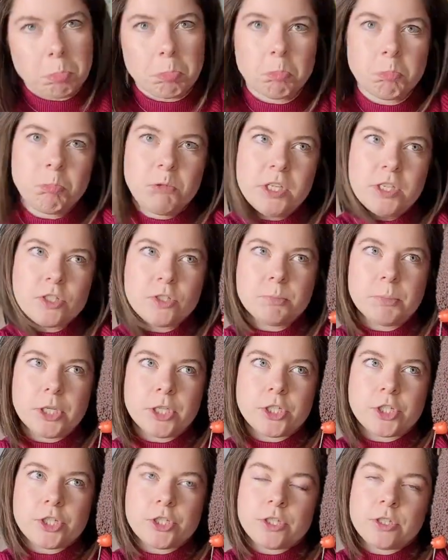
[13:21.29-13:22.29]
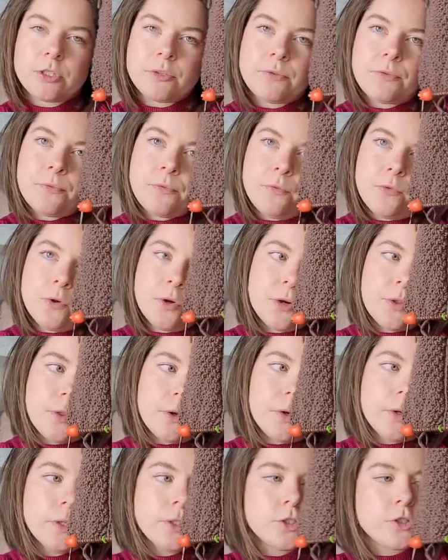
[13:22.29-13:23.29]
this much
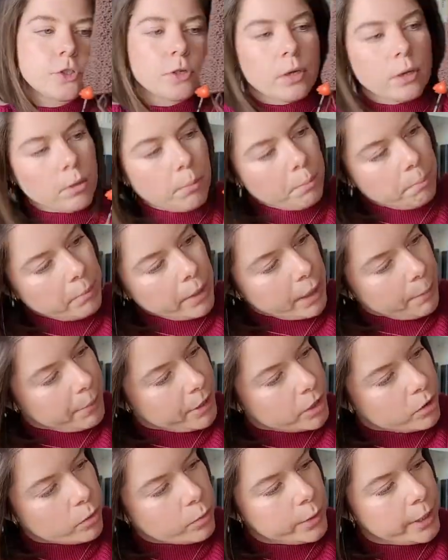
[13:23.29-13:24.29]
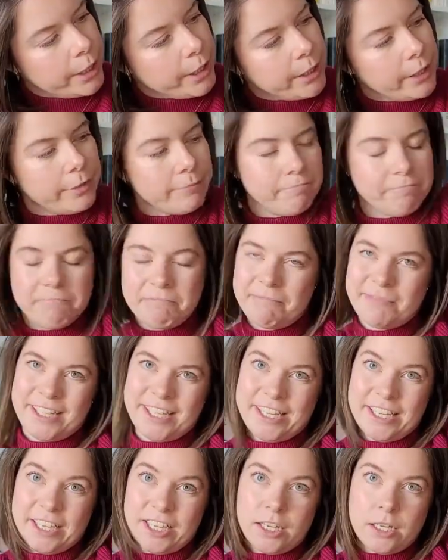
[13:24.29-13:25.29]
further, so maybe 3
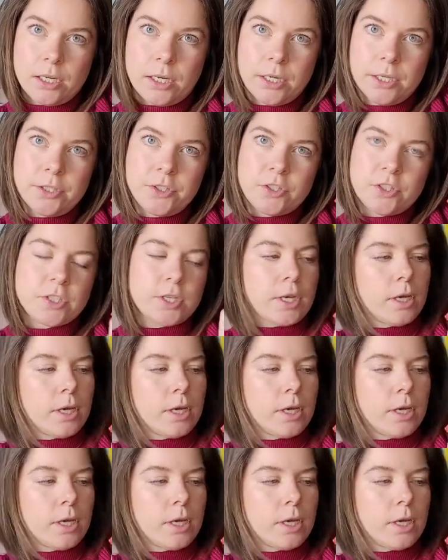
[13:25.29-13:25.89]
nights.